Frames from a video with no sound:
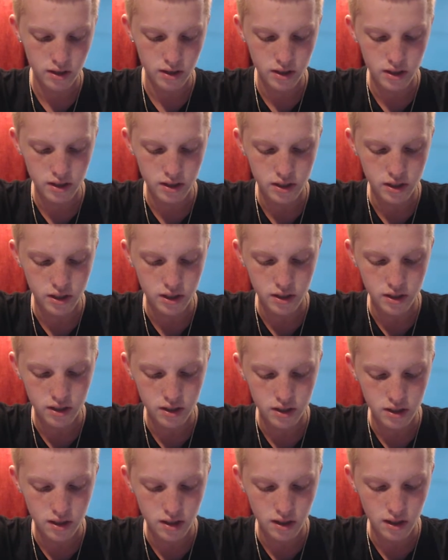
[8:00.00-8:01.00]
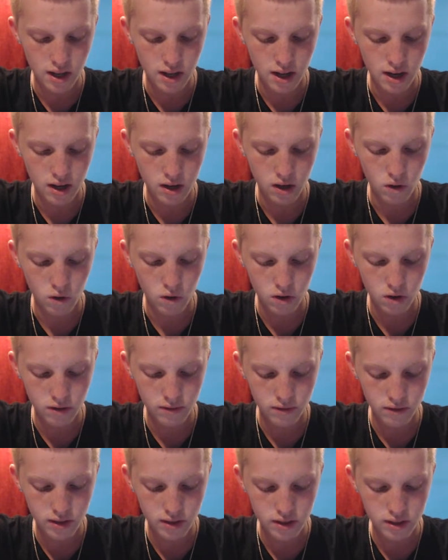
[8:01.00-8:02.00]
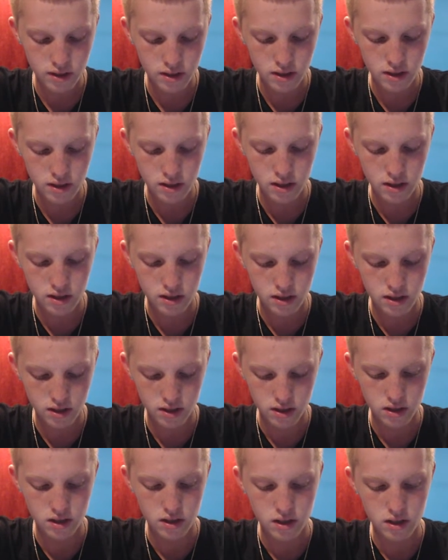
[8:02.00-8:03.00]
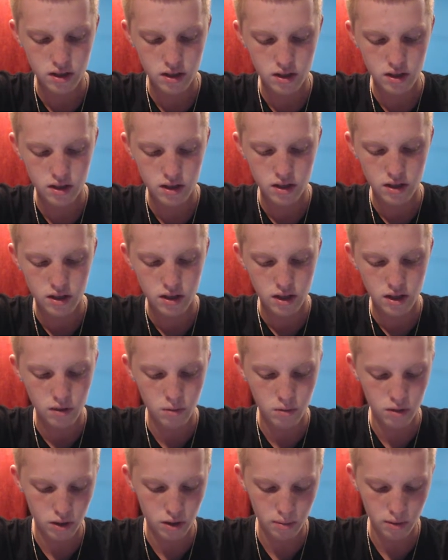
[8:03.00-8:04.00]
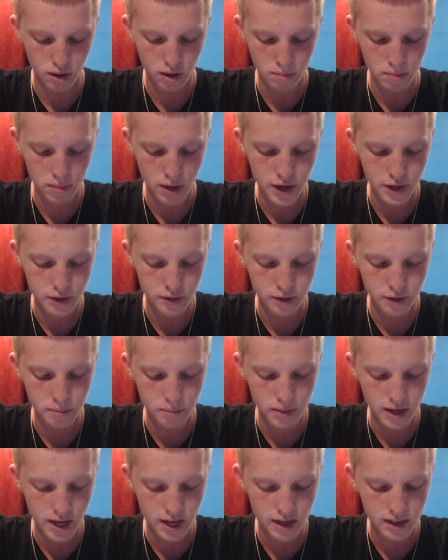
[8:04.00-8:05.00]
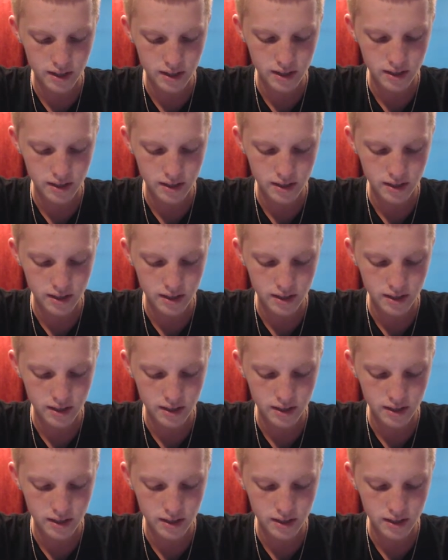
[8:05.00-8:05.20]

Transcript: going to just log all of this. We're going to put our miner in the back.